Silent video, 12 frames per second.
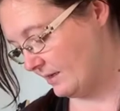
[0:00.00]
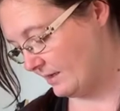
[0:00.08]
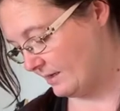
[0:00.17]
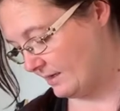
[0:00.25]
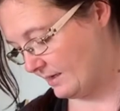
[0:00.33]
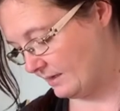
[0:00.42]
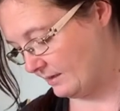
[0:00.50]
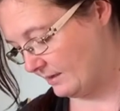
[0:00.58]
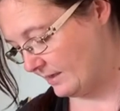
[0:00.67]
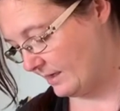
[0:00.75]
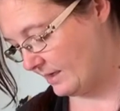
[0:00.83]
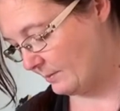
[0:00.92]
and
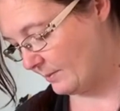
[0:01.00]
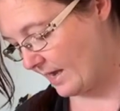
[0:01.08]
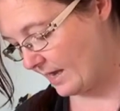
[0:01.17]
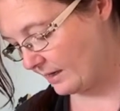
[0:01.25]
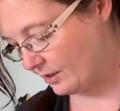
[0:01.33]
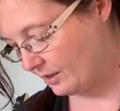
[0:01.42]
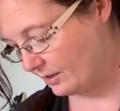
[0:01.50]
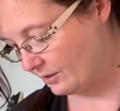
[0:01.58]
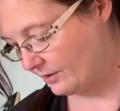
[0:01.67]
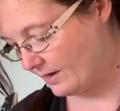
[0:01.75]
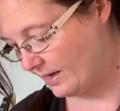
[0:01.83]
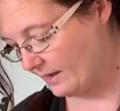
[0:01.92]
in the back here
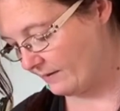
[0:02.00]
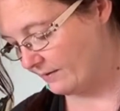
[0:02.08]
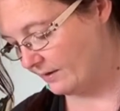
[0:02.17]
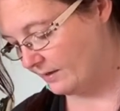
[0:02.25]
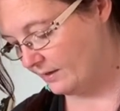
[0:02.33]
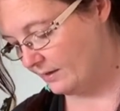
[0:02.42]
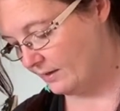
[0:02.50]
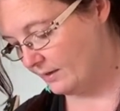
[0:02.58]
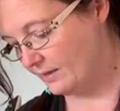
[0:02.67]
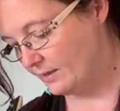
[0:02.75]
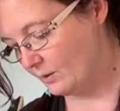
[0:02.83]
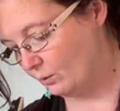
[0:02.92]
you have
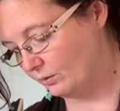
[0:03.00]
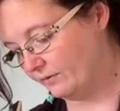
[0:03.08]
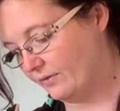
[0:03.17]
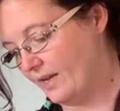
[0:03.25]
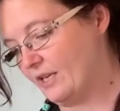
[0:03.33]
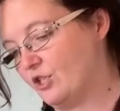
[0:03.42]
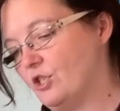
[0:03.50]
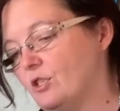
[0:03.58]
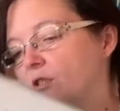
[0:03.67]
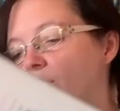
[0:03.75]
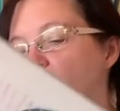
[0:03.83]
these old-fashioned